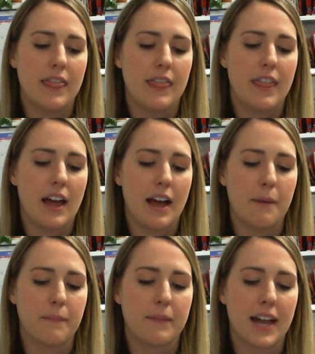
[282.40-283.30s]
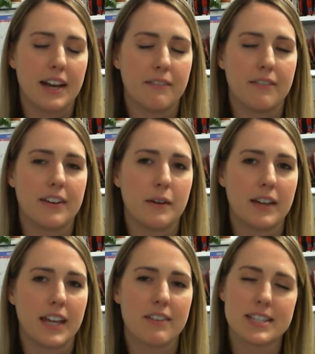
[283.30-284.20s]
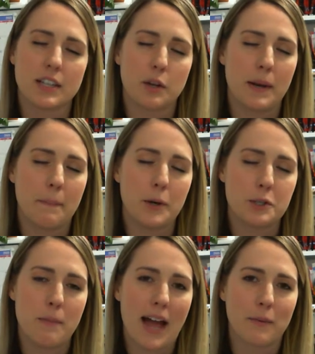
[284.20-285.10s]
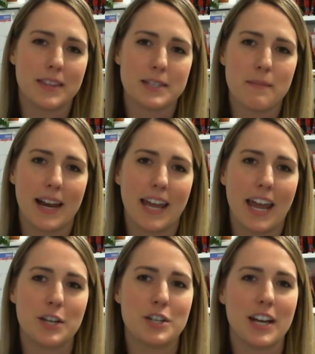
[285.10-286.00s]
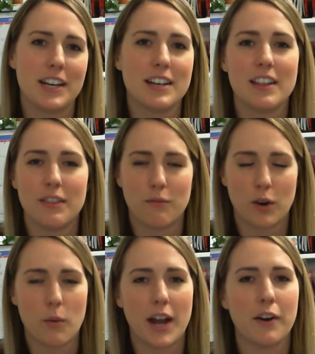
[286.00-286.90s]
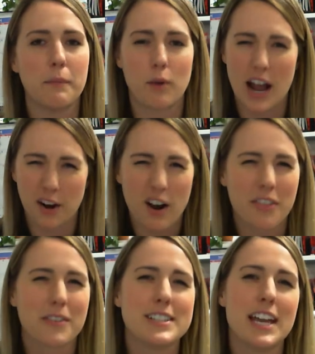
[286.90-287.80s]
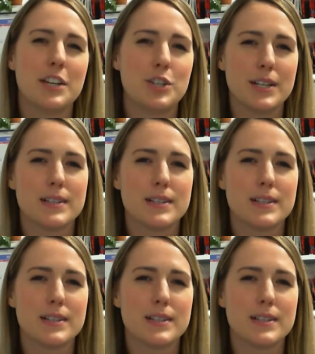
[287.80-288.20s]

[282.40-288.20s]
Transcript: kind of give us a little bit of pushback with this medication, requiring prior authorization